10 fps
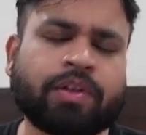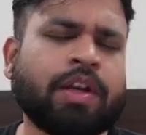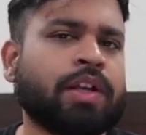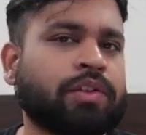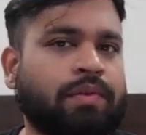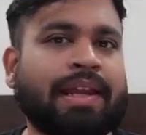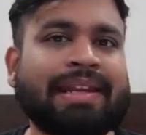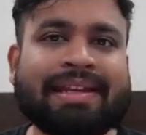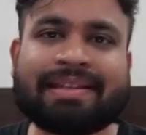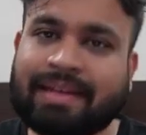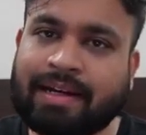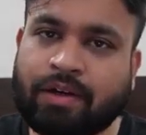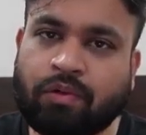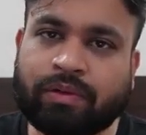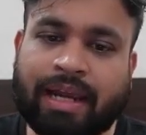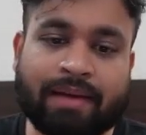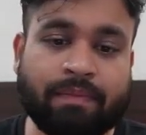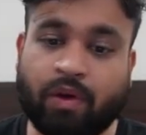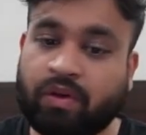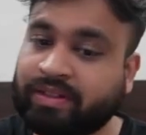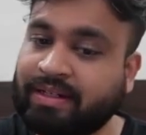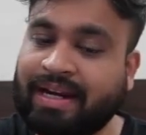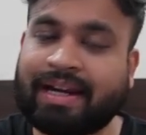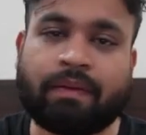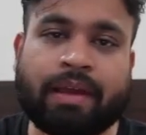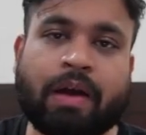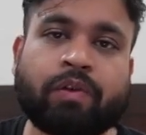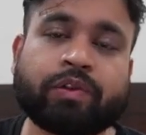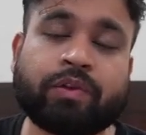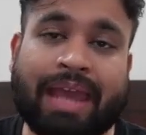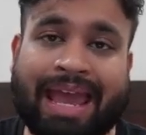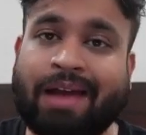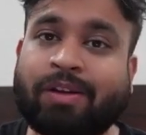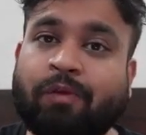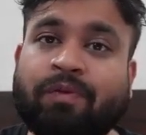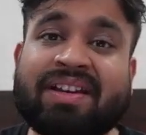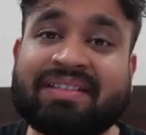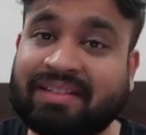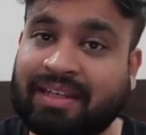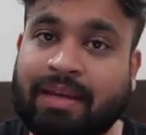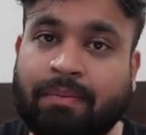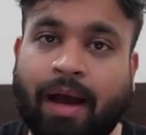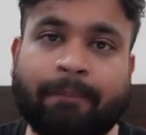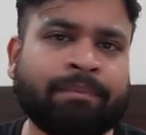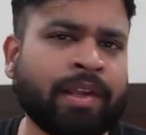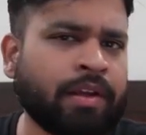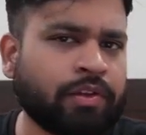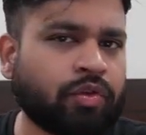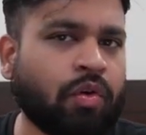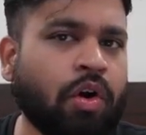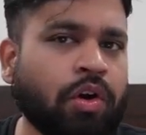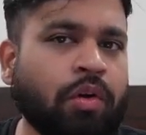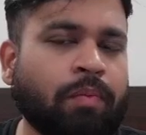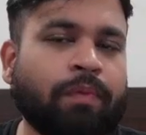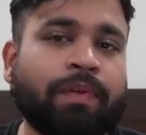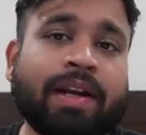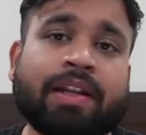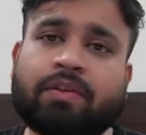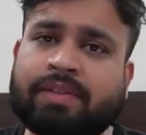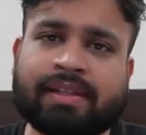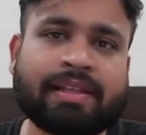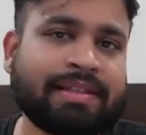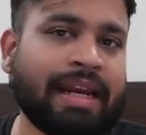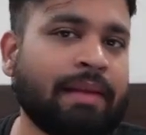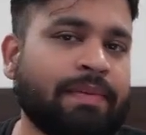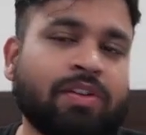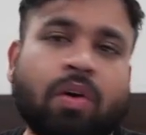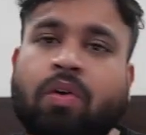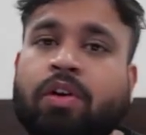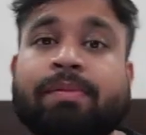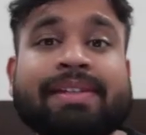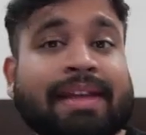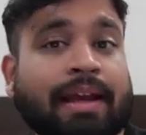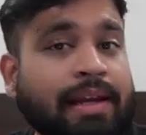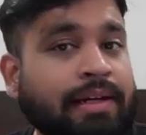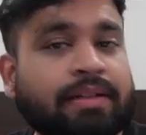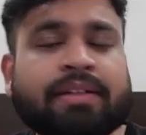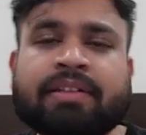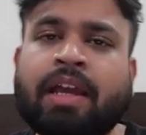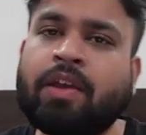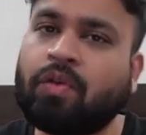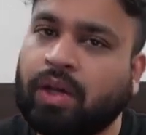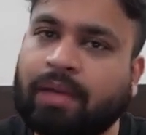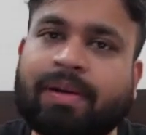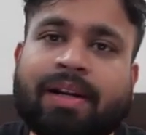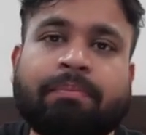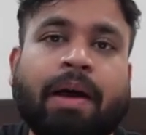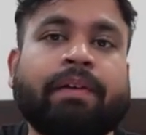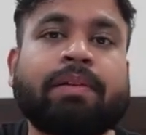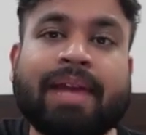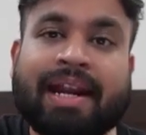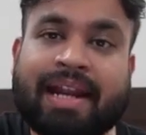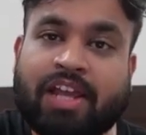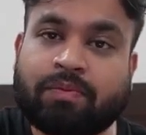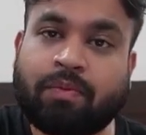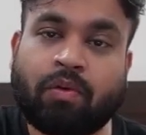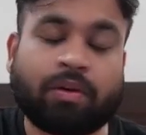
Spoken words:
so you can easily do that, because in data warehouse you have the fixed schema. So on top of it, using the JDBC or ODBC connectors, you can build a Power BI dashboard,